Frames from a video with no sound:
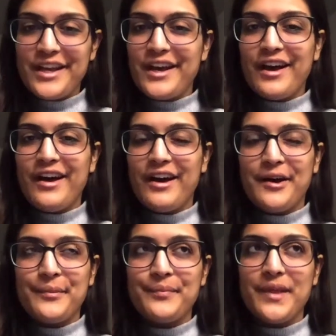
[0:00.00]

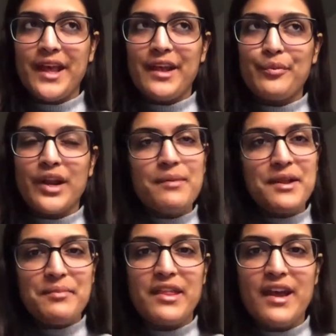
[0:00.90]
And what I
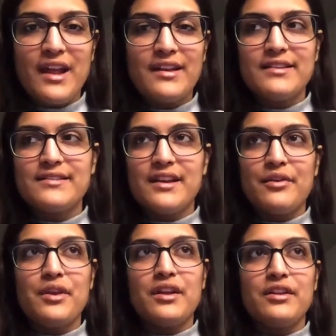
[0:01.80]
mean by that is,
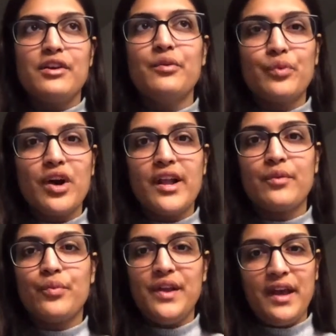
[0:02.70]
in year
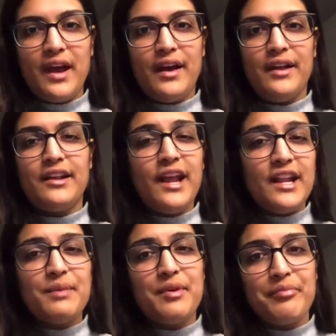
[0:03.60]
one, we had
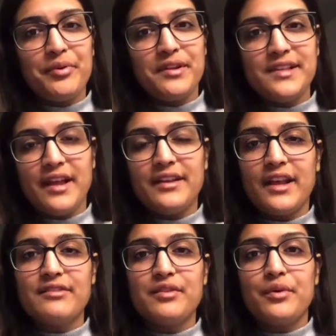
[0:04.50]
80 people
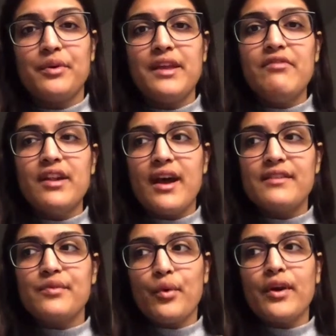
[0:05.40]
attending. So even
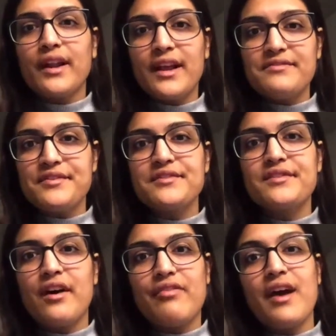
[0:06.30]
as organizers
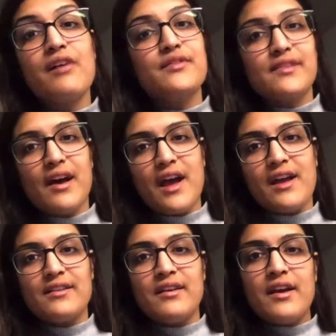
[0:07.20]
on the
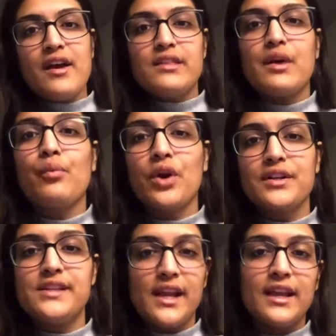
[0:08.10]
outside that
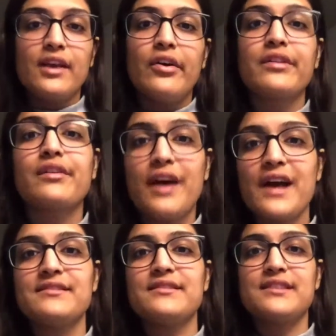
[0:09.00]
weren't taking all the
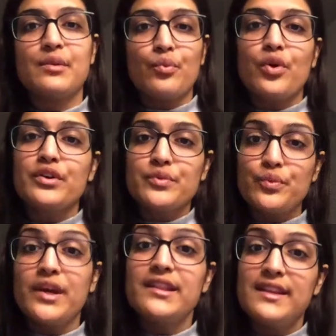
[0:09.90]
classes and weren't
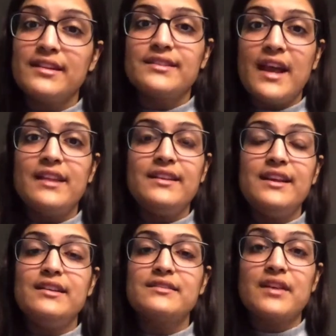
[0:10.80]
with the
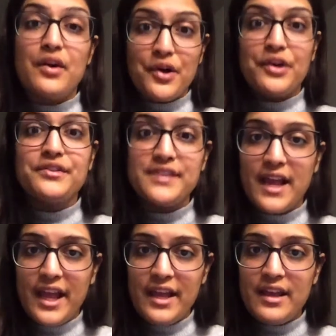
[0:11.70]
attendees all
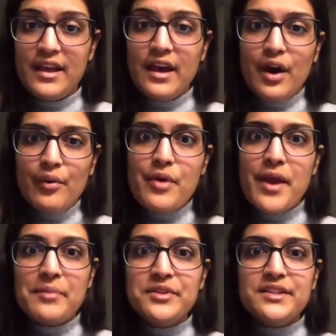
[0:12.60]
day, we were
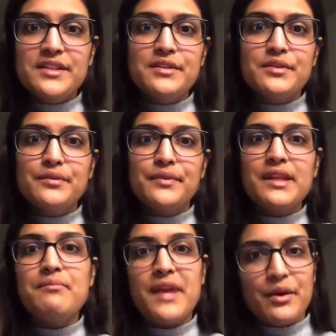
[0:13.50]
able to really
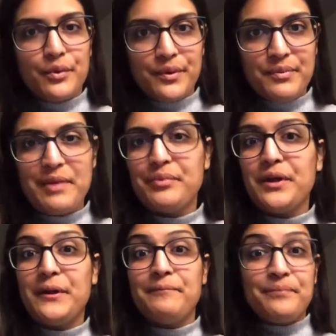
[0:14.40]
mingle with
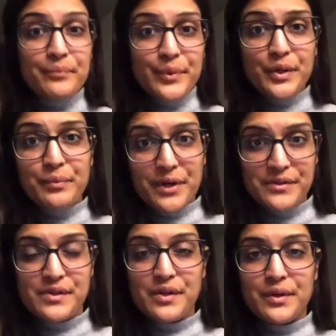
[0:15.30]
people, build
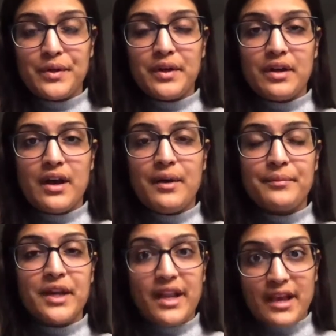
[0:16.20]
personal
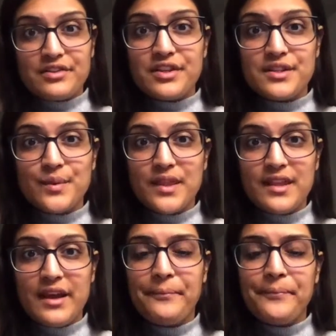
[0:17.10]
connections with
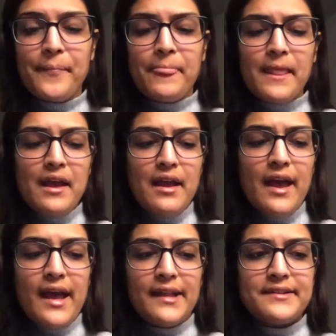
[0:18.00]
them.
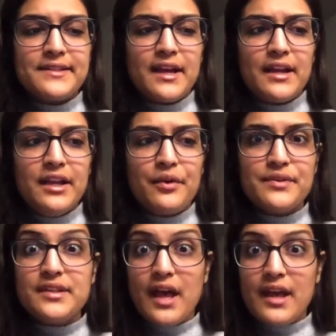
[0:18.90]
And, it
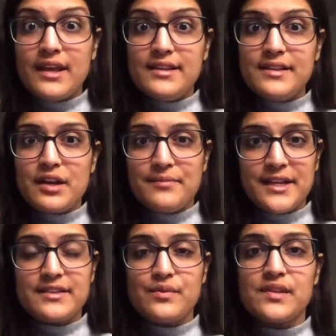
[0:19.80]
was a lot easier
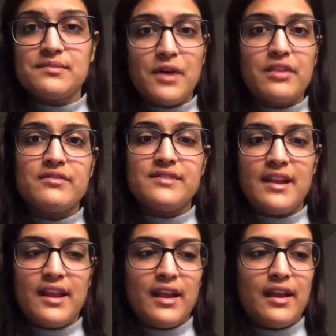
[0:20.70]
because it was a smaller
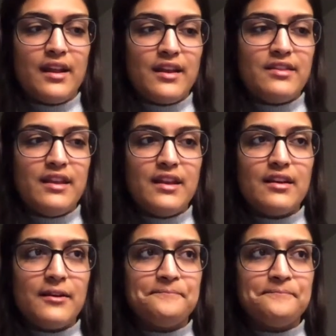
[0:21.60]
setting. And I think,